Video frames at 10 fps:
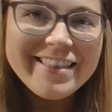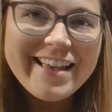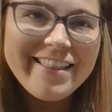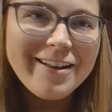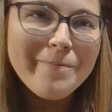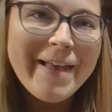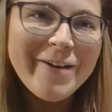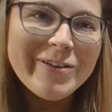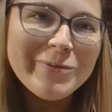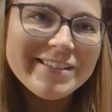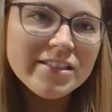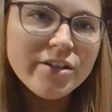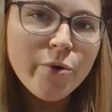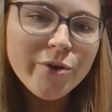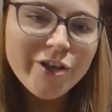That little penguin was
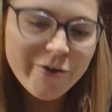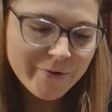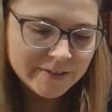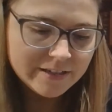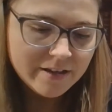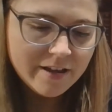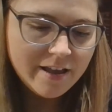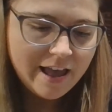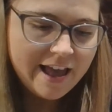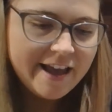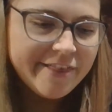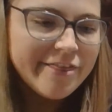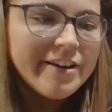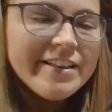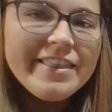so cute. I
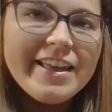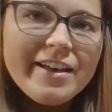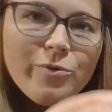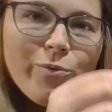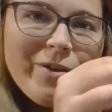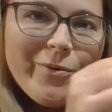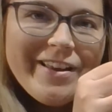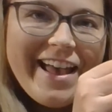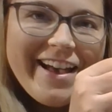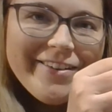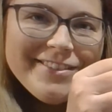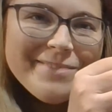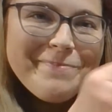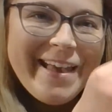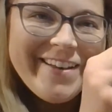thought that we would have
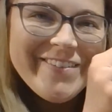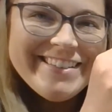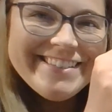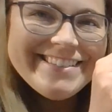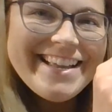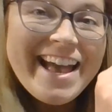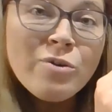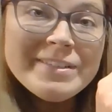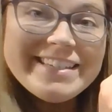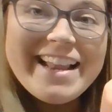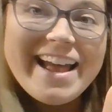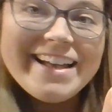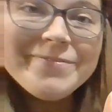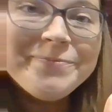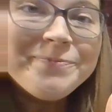some penguins to count
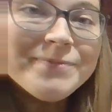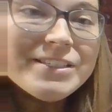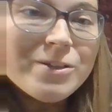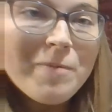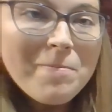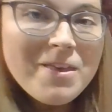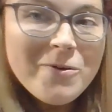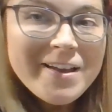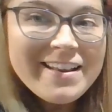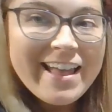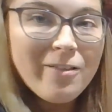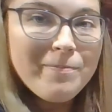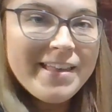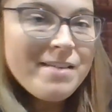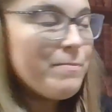today. So maybe you can help
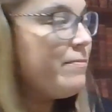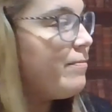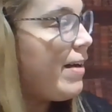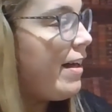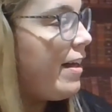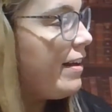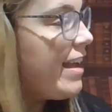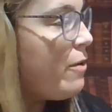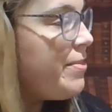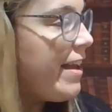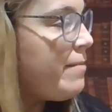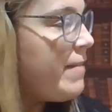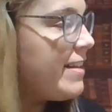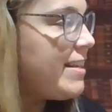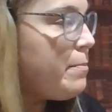me count
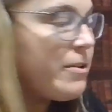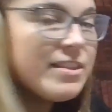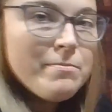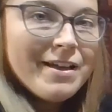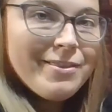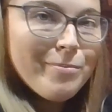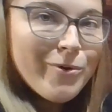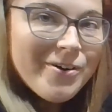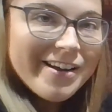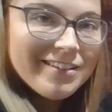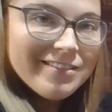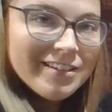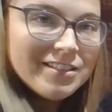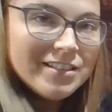them as I put them on the board.